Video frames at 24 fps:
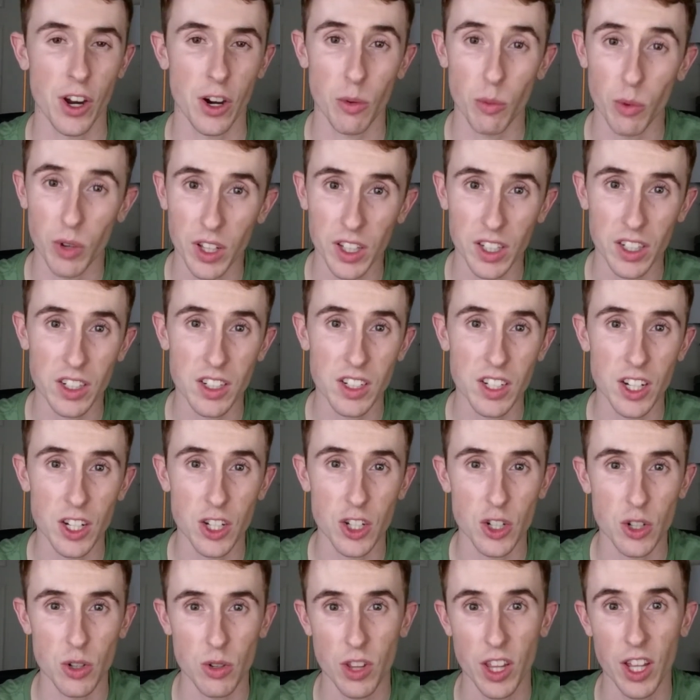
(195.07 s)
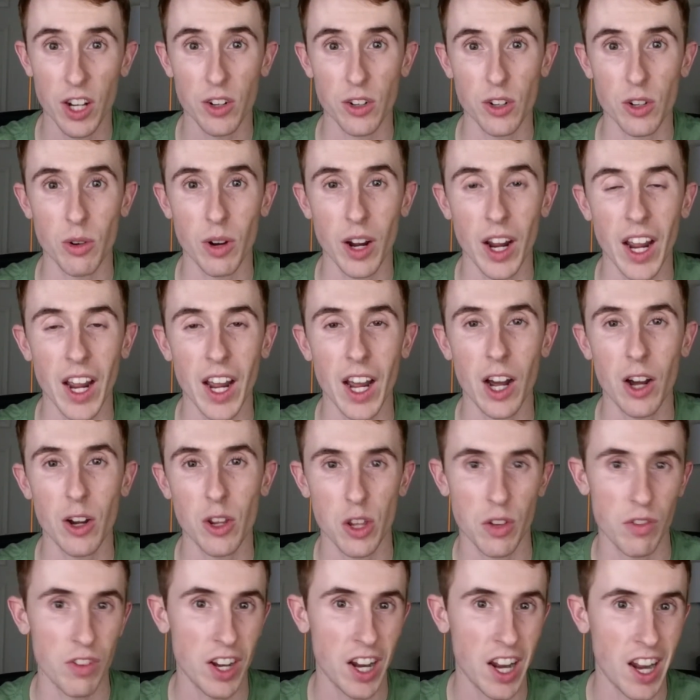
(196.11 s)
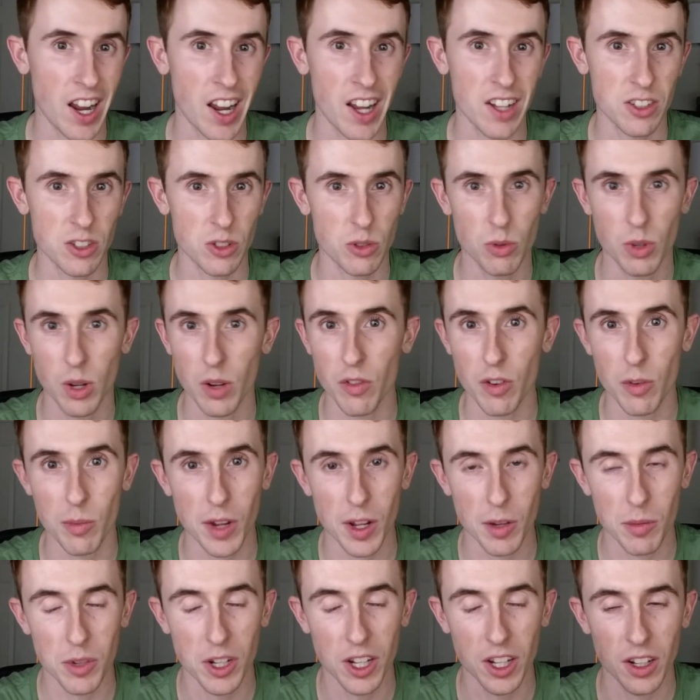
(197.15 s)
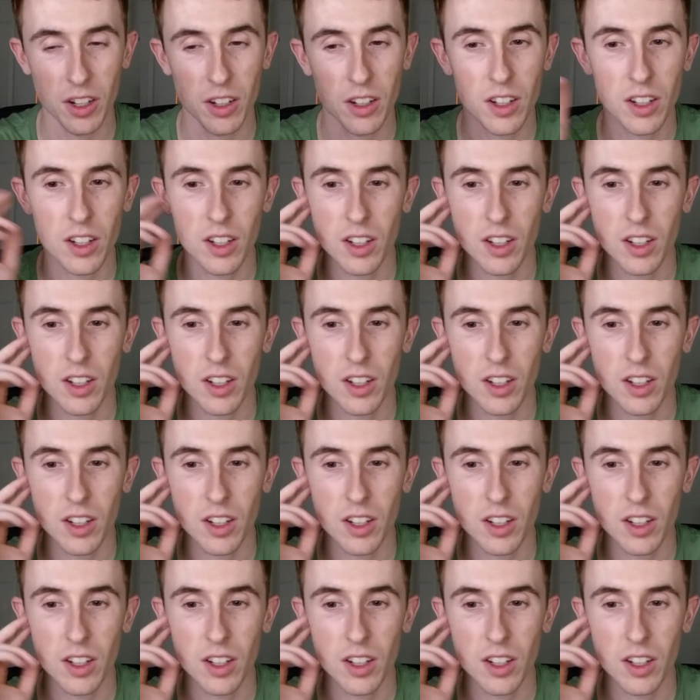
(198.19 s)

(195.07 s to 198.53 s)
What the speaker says: willing to teach you, they don't know how, you haven't asked, whatever it may be.